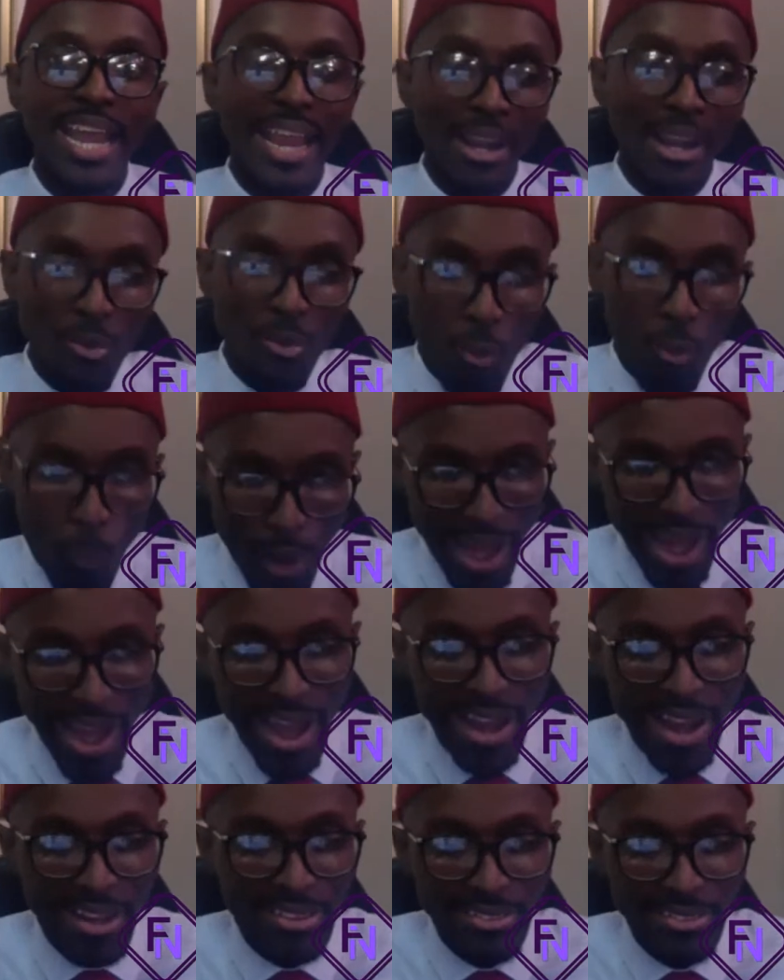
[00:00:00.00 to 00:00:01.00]
in
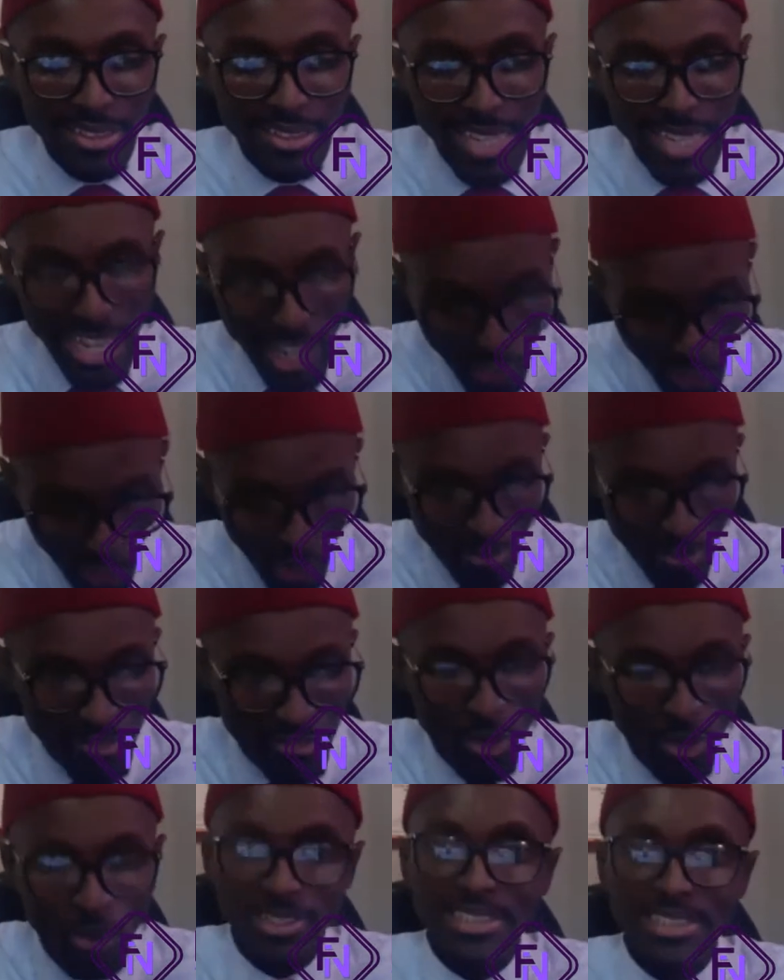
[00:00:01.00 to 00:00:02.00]
where economy of
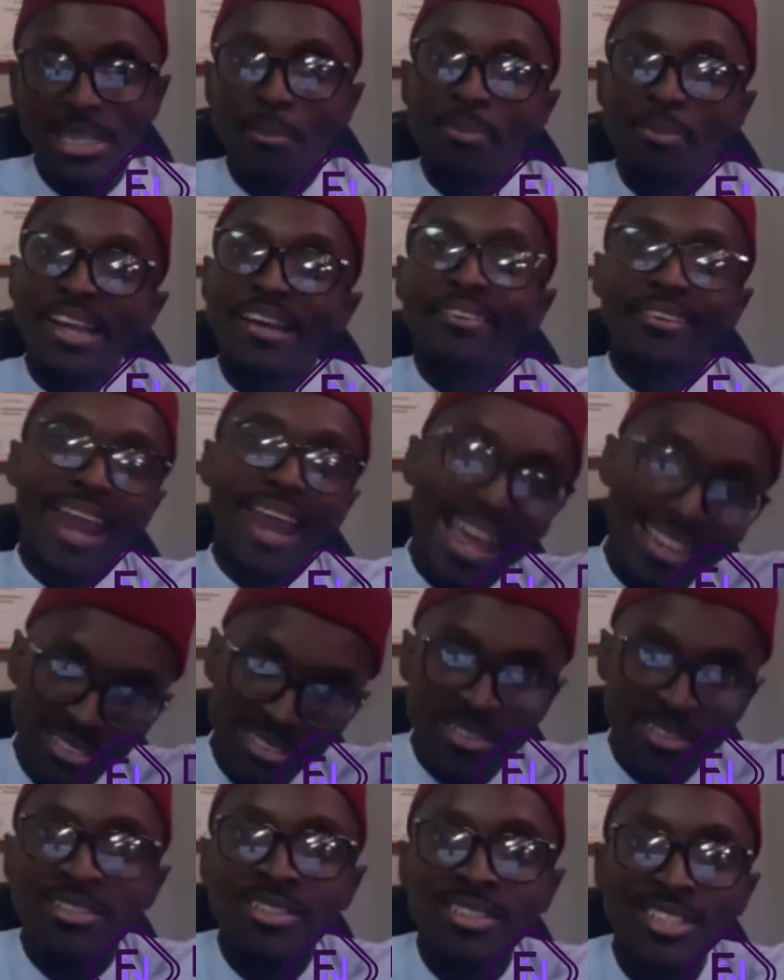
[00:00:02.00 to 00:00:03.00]
Coxted are being run.